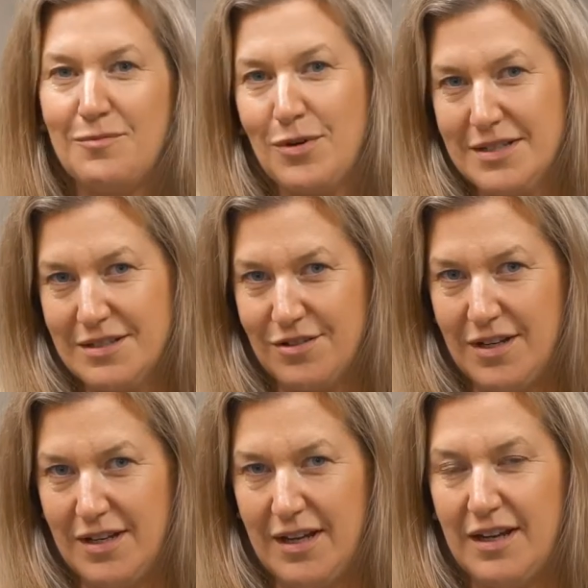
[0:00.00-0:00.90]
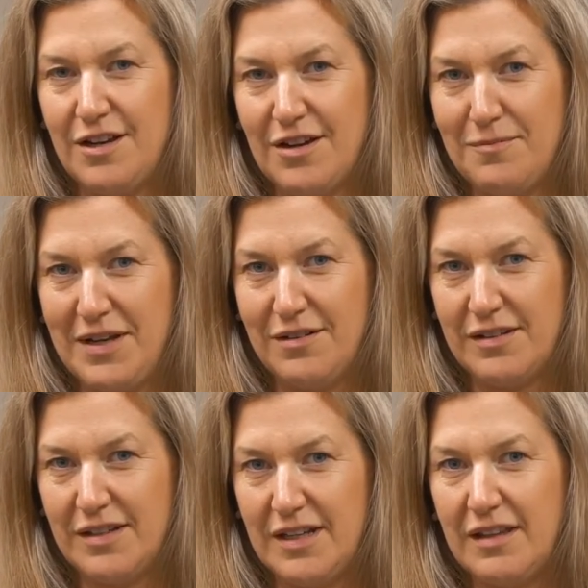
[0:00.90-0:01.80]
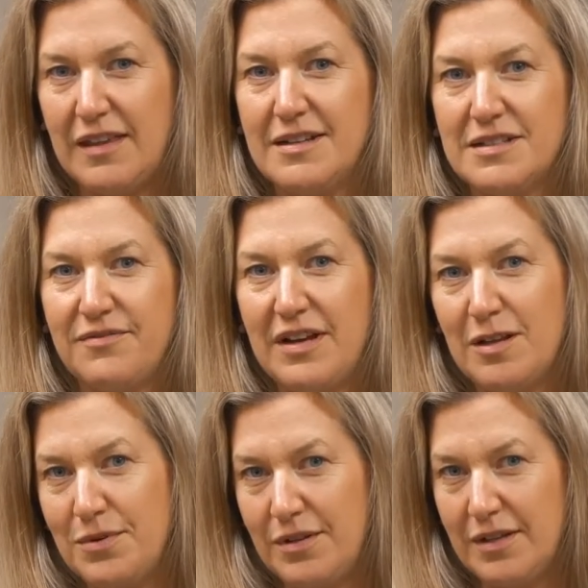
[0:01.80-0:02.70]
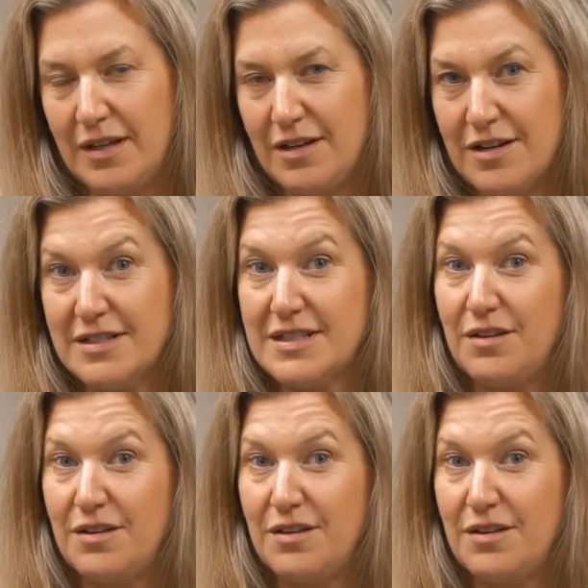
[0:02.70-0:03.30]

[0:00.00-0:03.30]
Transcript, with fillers: and breast screening here at Mayo Clinic that is available here in